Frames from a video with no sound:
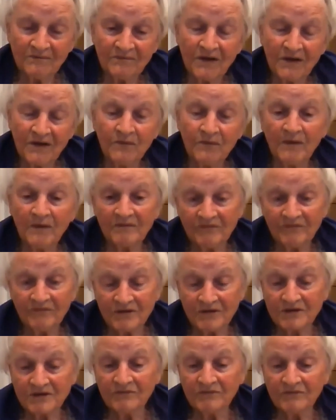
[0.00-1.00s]
well,
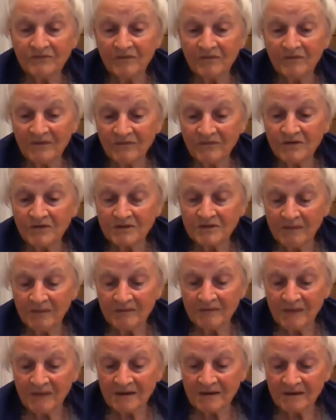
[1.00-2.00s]
first of all, of course, my
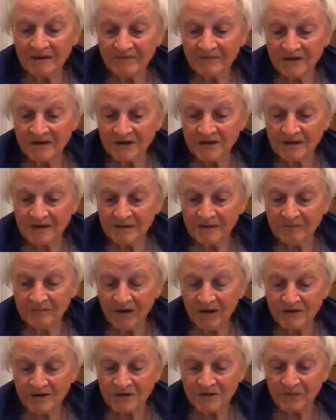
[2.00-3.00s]
mother eventually
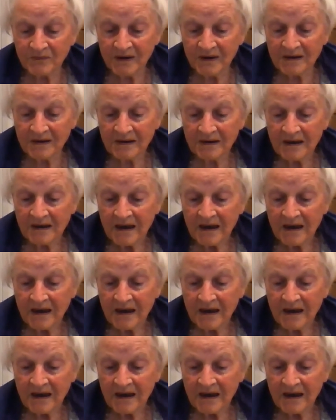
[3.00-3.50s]
passed away,